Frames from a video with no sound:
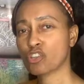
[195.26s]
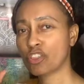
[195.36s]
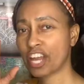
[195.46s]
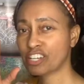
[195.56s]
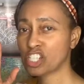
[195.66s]

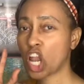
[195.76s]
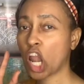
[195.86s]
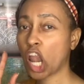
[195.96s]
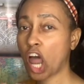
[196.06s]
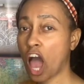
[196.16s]
there's a
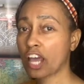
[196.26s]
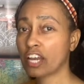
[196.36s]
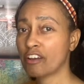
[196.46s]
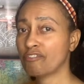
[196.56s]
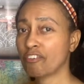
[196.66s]
lot
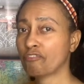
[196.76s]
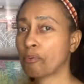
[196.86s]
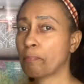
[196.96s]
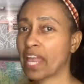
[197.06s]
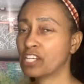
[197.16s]
of
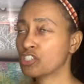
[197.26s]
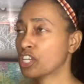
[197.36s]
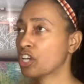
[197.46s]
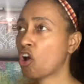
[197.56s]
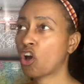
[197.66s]

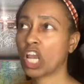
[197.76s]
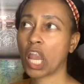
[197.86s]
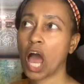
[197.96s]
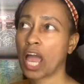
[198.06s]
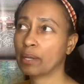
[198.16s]
information
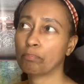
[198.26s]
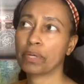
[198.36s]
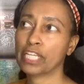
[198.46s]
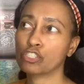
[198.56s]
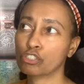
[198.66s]
online,
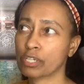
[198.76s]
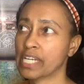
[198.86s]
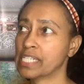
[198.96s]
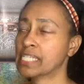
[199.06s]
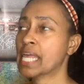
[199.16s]

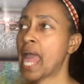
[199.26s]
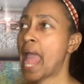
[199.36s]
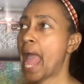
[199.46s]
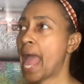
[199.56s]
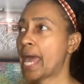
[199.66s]
Pinterest
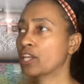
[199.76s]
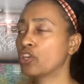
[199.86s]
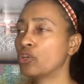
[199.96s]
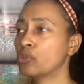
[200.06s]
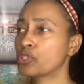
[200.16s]
and
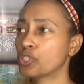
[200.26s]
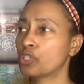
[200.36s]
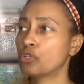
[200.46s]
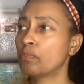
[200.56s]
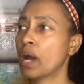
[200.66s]

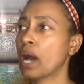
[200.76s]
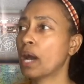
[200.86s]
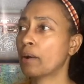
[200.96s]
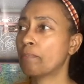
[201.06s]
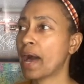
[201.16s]
YouTube
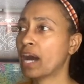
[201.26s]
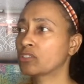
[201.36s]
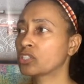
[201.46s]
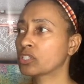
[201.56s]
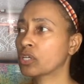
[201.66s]
about
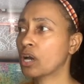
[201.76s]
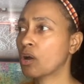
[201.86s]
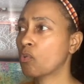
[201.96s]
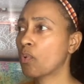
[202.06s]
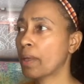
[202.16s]

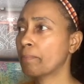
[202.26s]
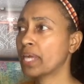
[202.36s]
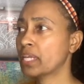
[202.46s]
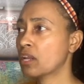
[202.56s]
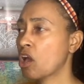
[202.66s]

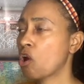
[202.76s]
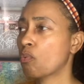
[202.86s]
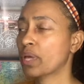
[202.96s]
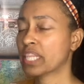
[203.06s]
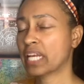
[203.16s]
women
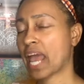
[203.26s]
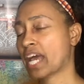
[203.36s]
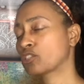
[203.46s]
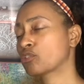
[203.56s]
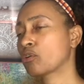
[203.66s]
with
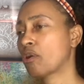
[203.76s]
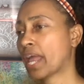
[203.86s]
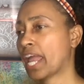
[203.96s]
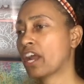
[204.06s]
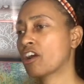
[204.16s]
natural
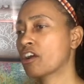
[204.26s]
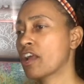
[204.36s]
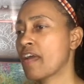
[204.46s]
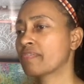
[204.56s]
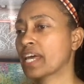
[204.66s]
hair
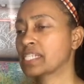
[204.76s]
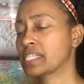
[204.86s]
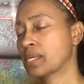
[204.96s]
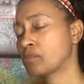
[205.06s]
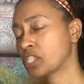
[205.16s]
that
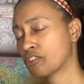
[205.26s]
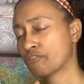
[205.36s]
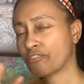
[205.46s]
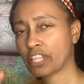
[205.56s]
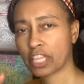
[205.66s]
seems to
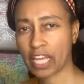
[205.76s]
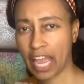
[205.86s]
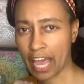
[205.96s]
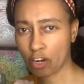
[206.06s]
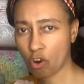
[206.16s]
fit the
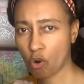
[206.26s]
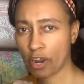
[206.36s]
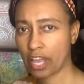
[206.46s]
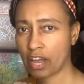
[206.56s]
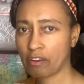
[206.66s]

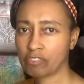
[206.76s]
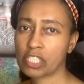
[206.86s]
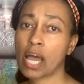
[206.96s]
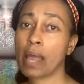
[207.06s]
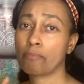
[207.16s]
category of
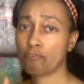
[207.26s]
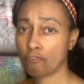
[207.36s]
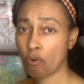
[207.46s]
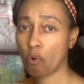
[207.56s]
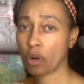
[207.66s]
type
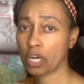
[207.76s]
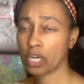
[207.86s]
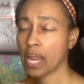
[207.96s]
4.